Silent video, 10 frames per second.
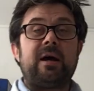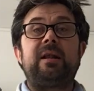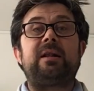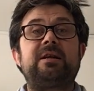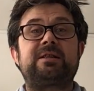
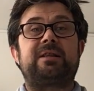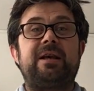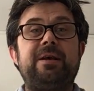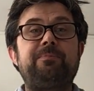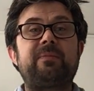
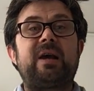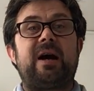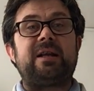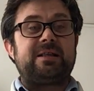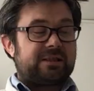Lastly,
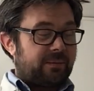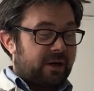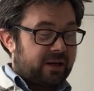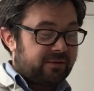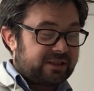I need some
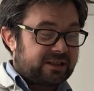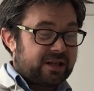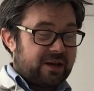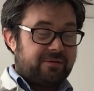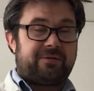kind of a
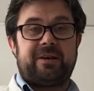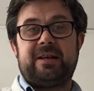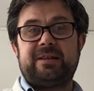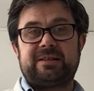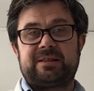
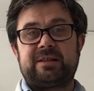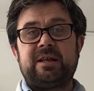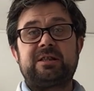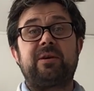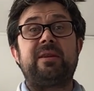surface.
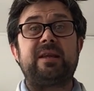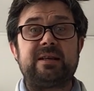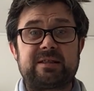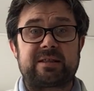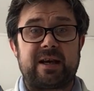So in
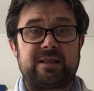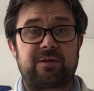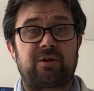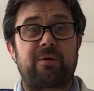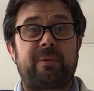this case, I've got a